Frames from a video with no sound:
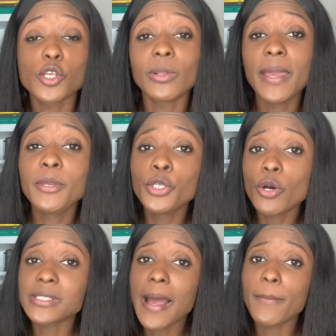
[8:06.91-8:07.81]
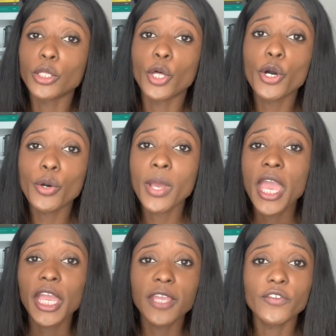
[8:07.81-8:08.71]
So let me know down below
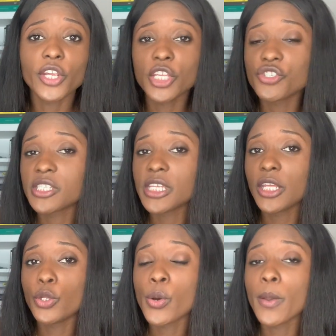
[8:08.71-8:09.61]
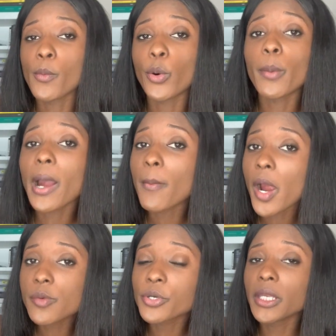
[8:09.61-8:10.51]
if you're interested in knowing more about
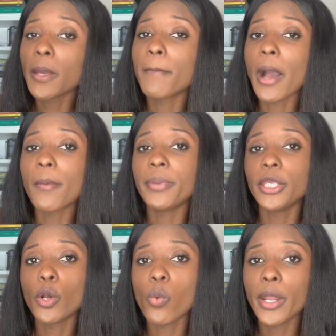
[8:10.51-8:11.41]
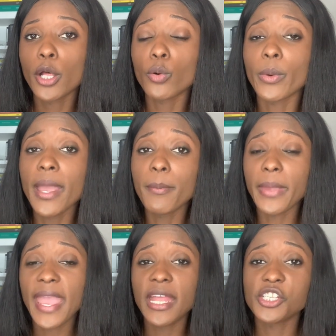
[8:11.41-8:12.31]
Barbary, about being a 1L
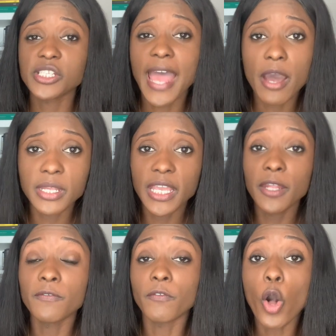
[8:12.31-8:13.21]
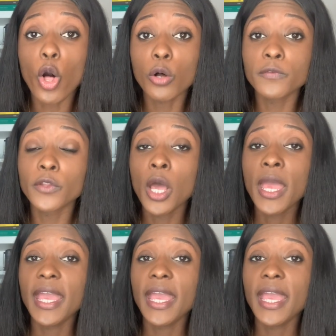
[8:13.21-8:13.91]
rep, and just how to get involved